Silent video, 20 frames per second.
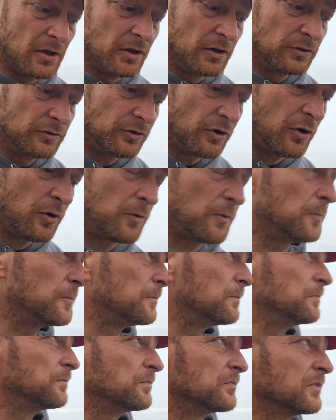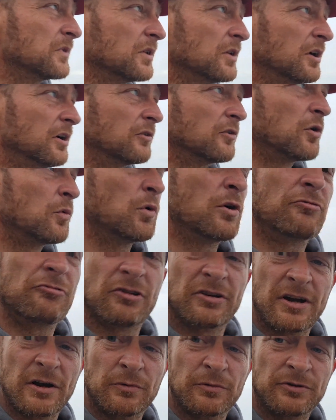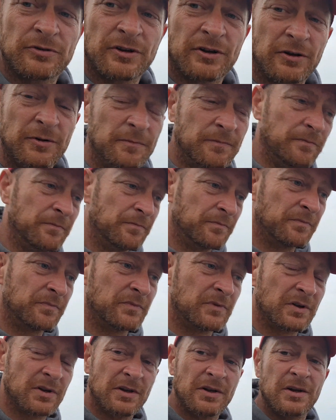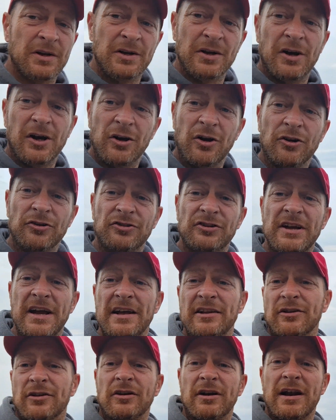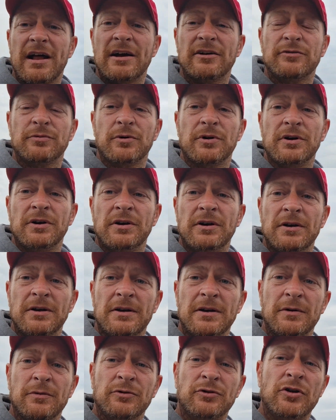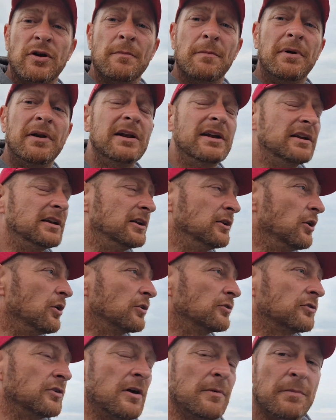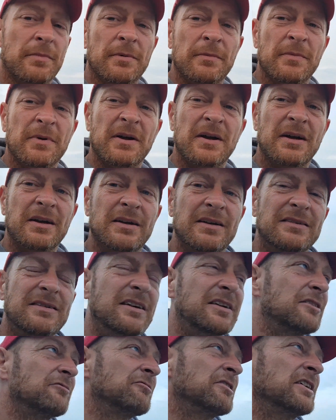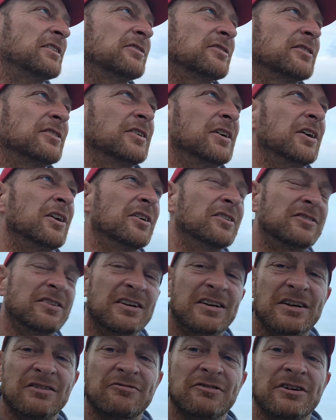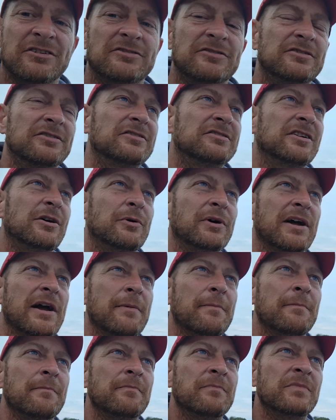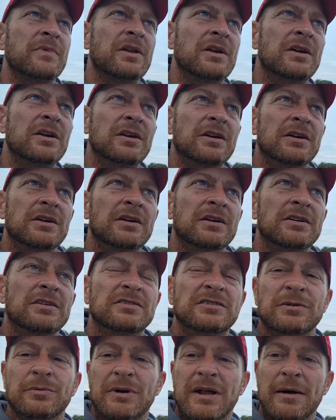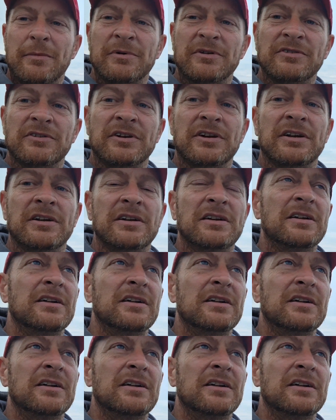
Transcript: So I've got one rod out still. I lost the end on the last one. It was completely locked up. Take a risk. I like taking risks. That's how I am. See what happens in it.